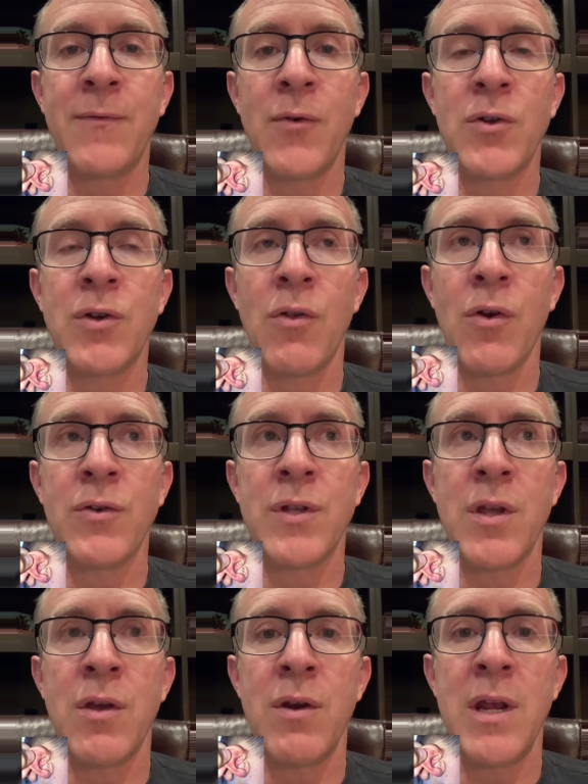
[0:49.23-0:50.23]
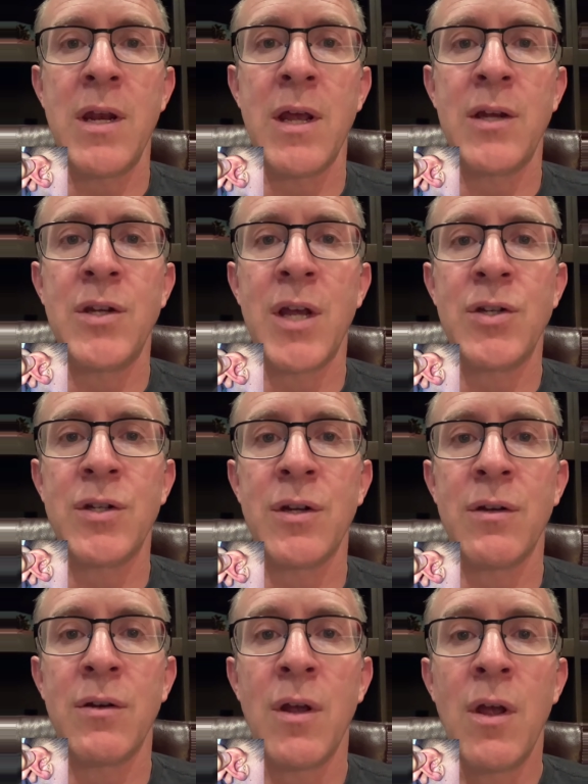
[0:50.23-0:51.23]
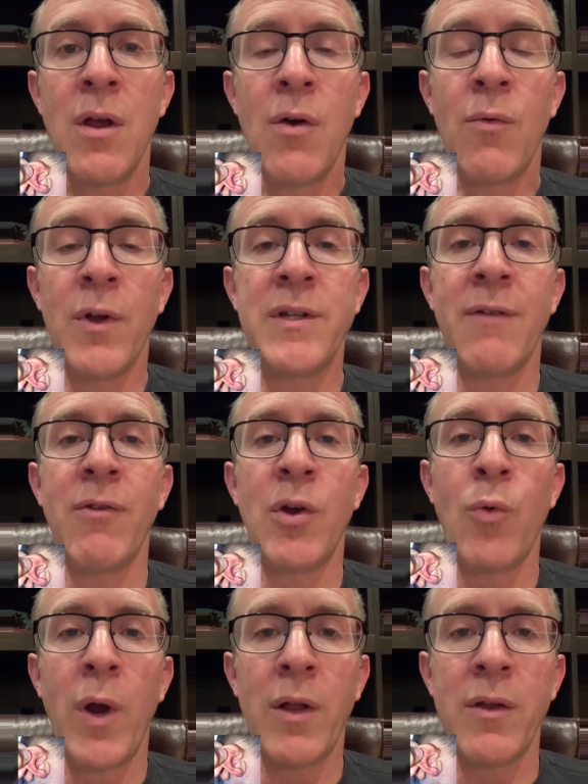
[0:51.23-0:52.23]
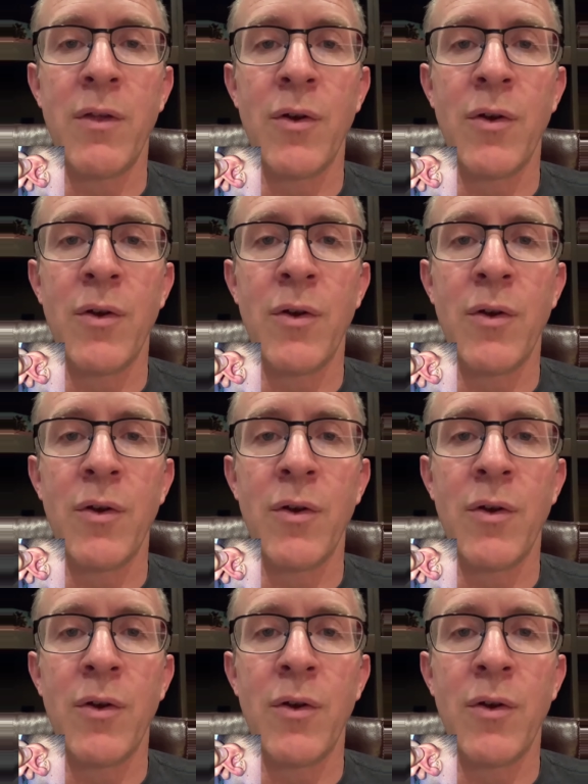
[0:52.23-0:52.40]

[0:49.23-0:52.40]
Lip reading: First are those that you need attention relatively quickly.